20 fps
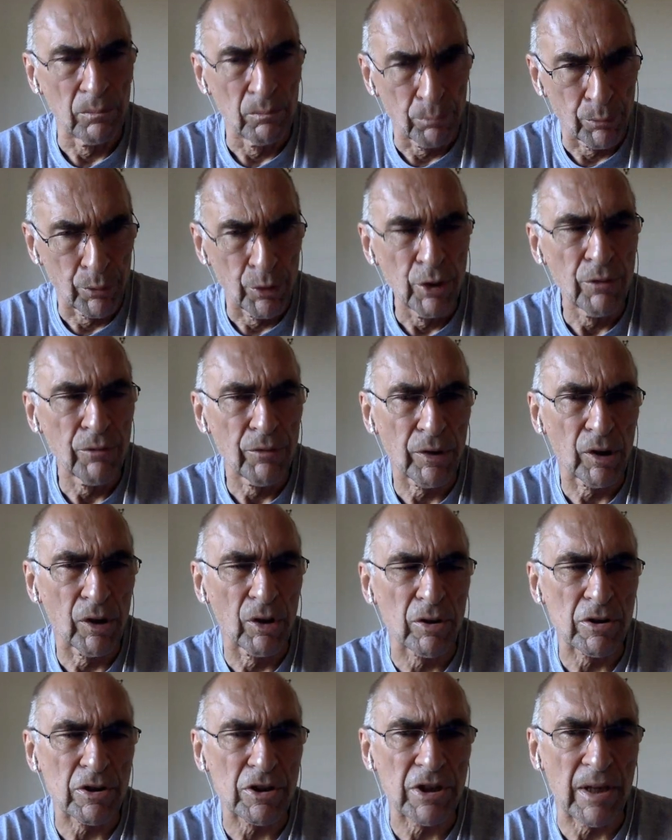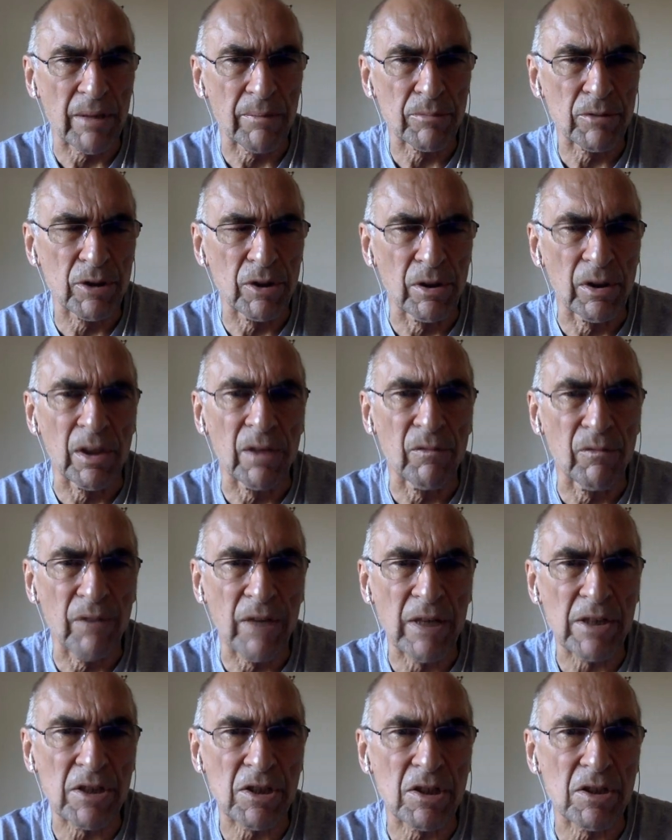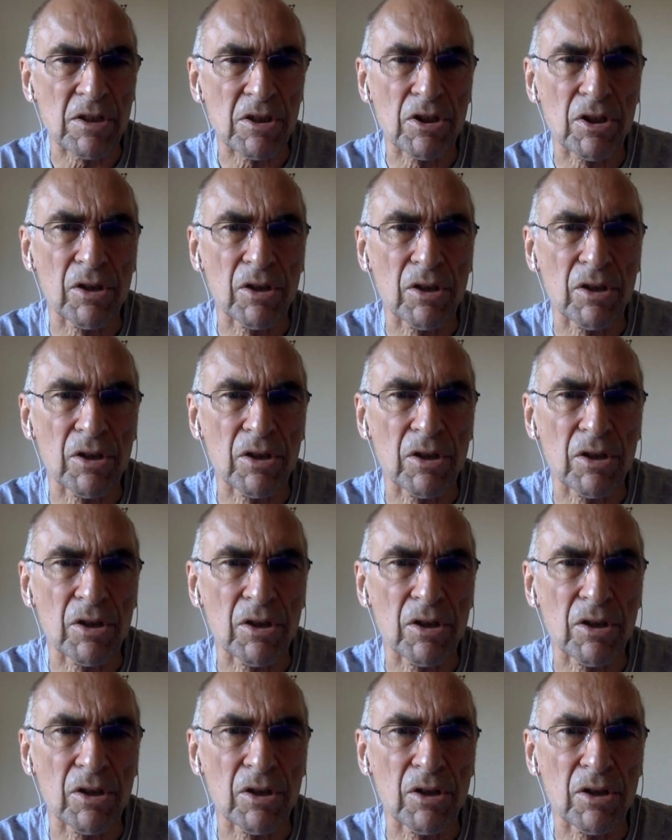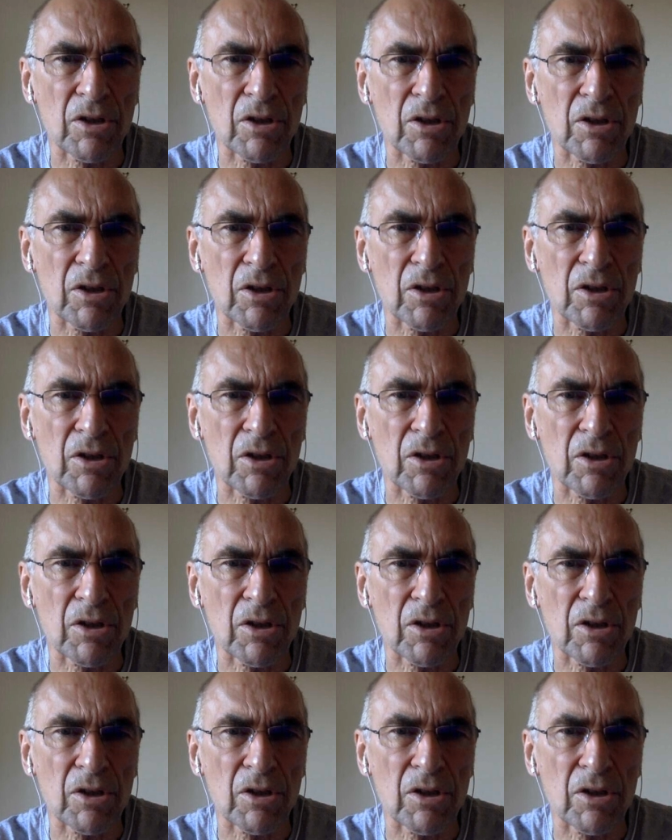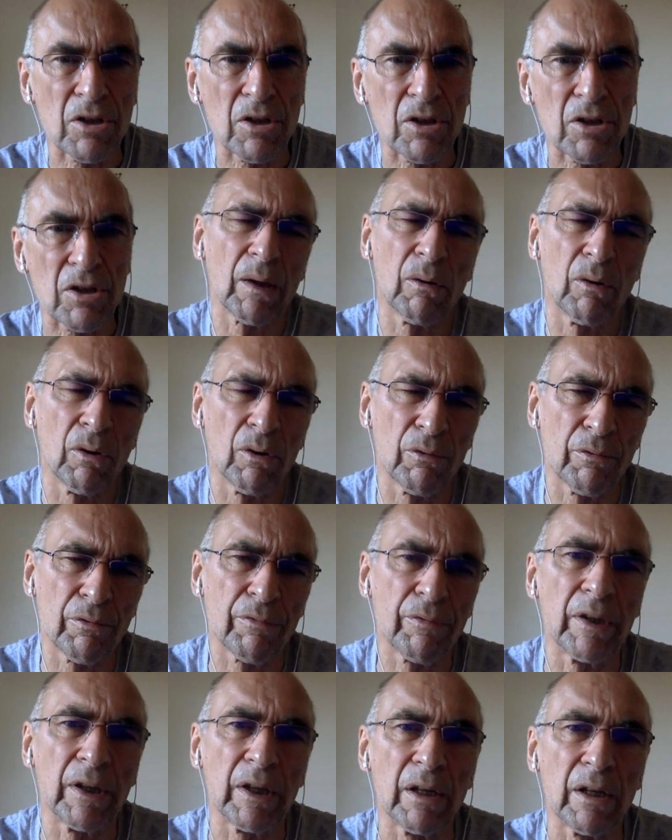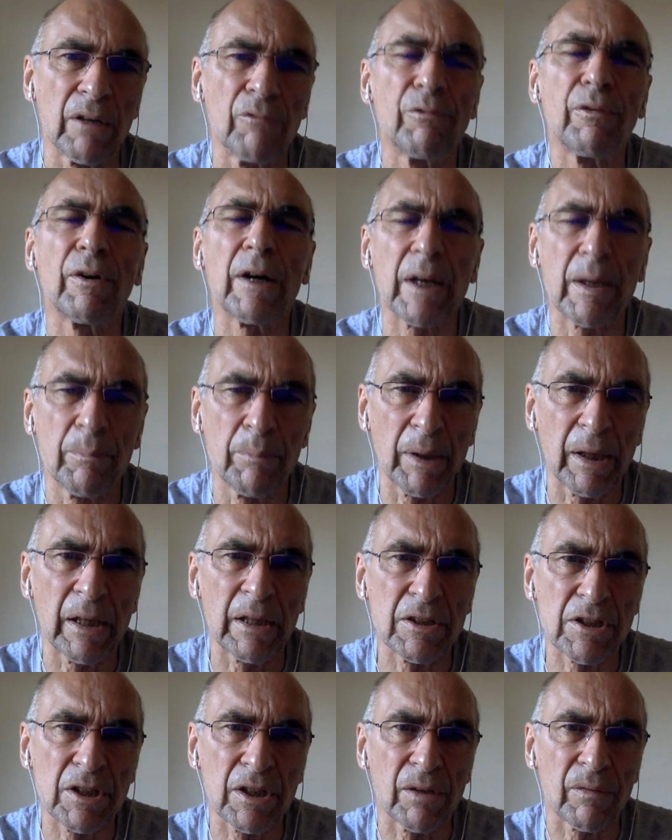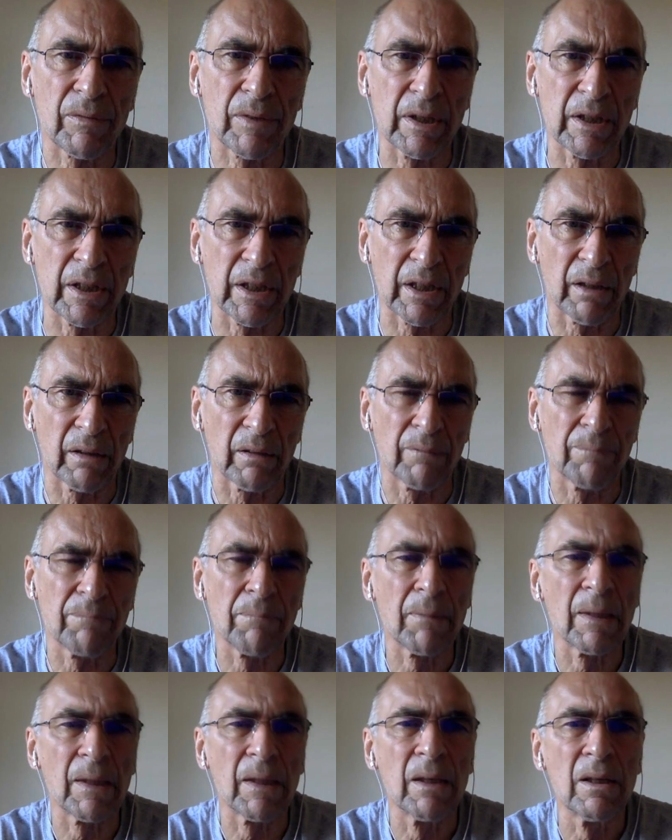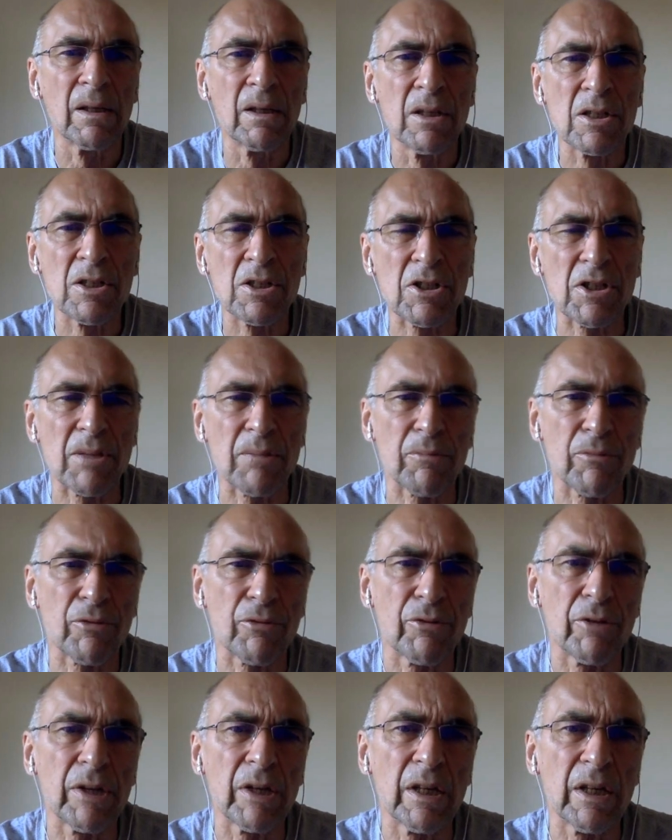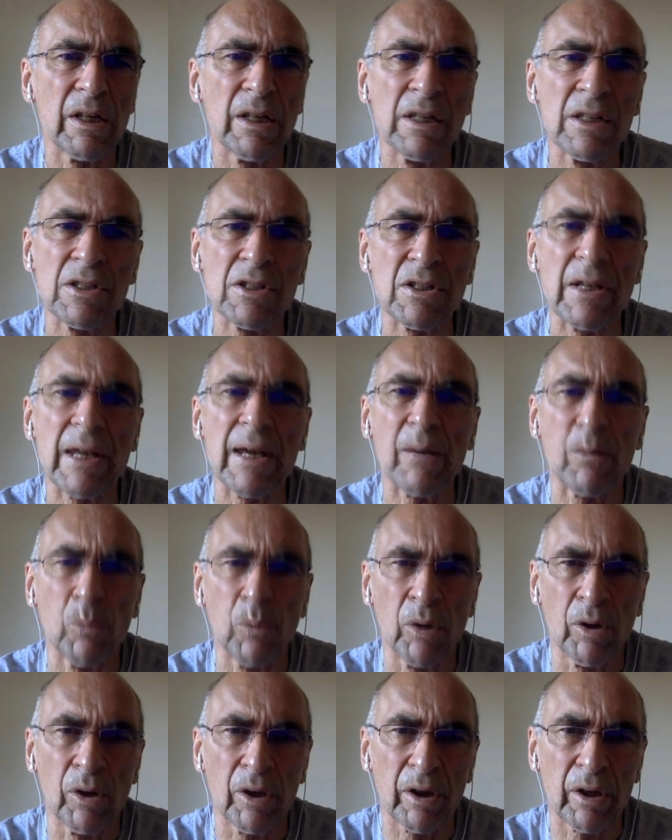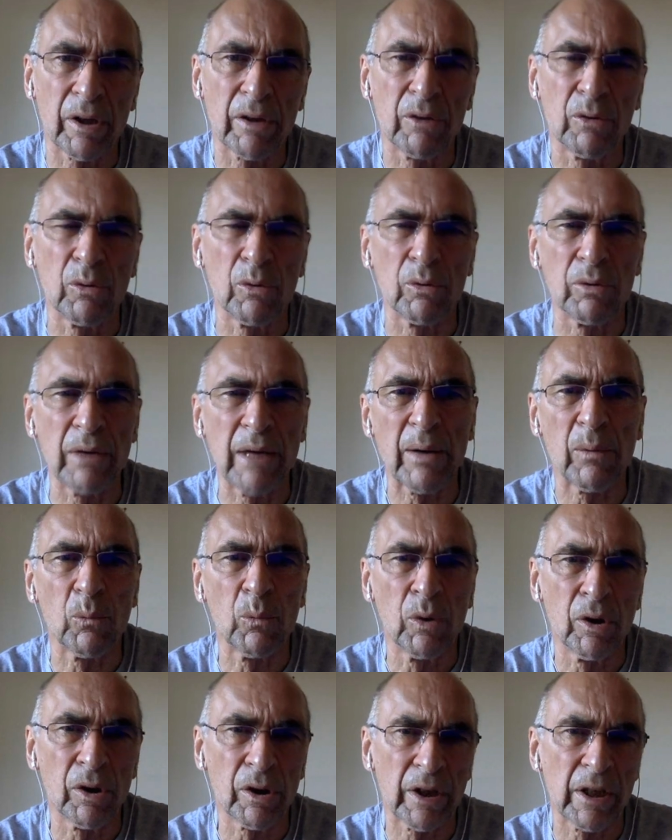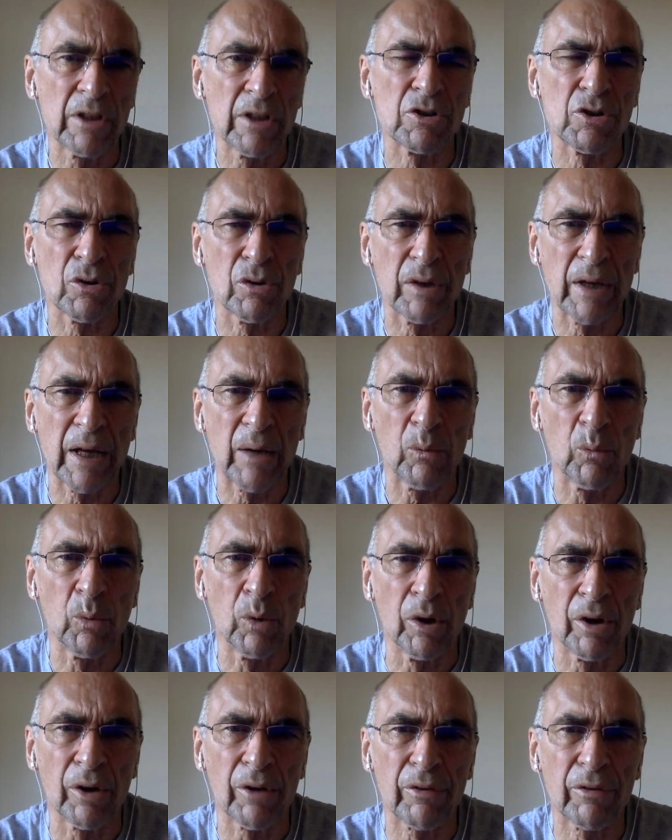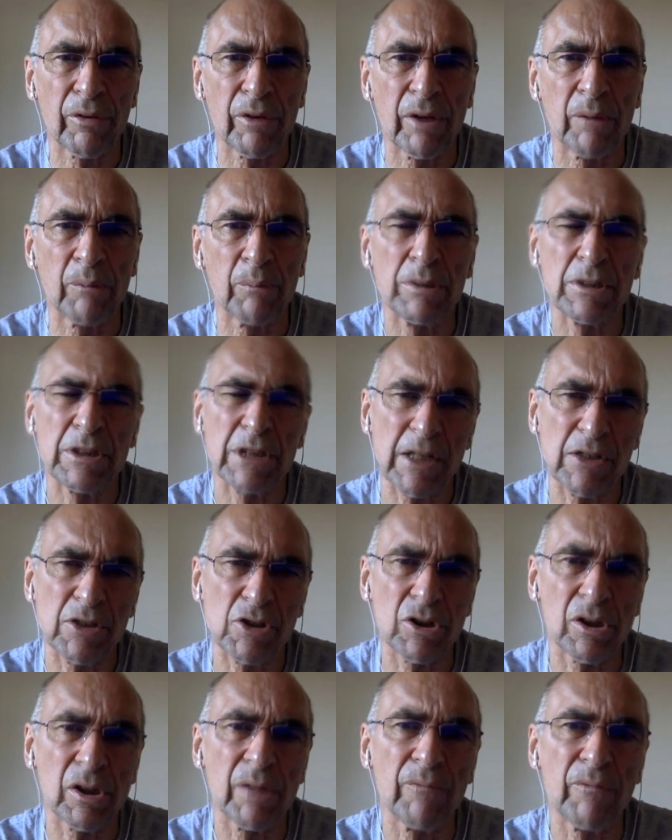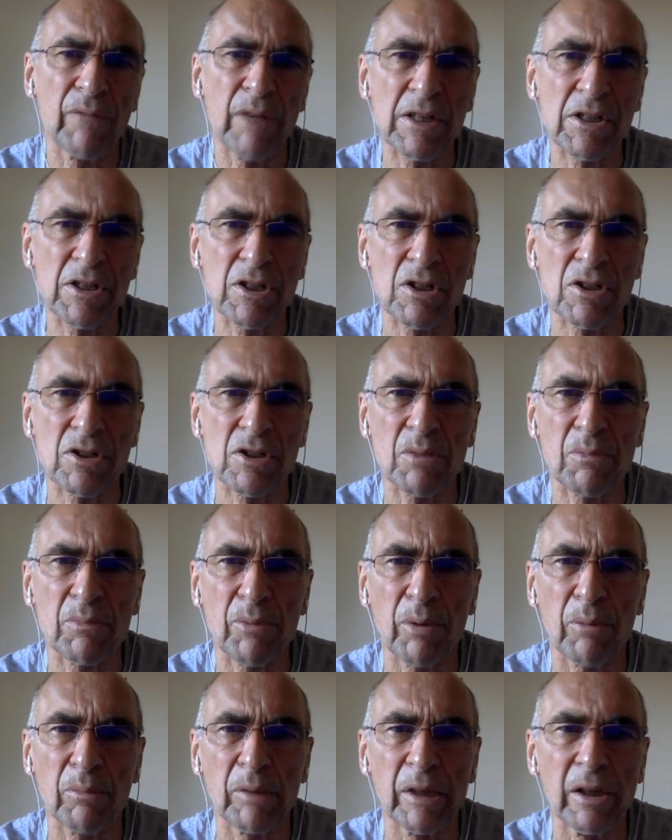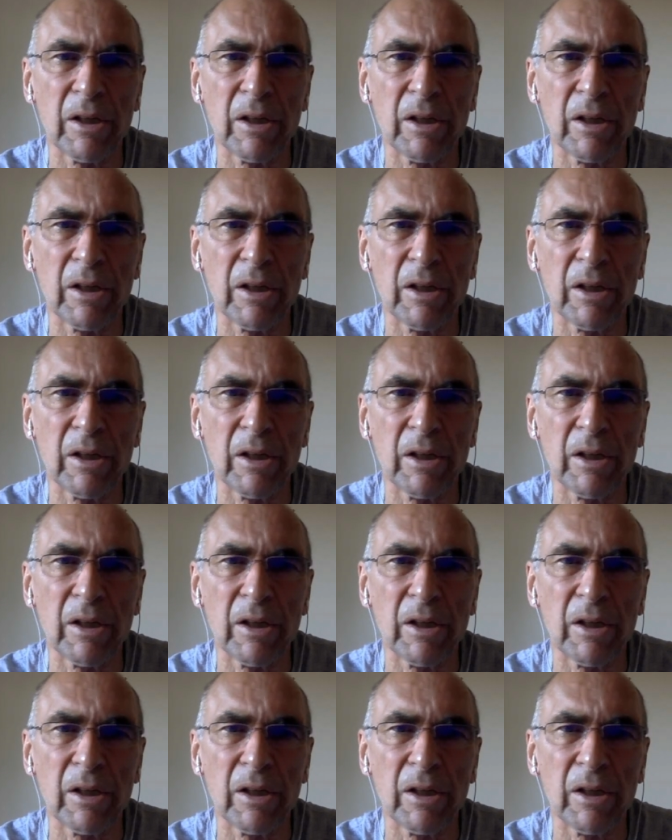Prove the concept to the investor so that he is convinced of the viability of the deal. Step 3 is network. Your network is your net worth, and potential investors are probably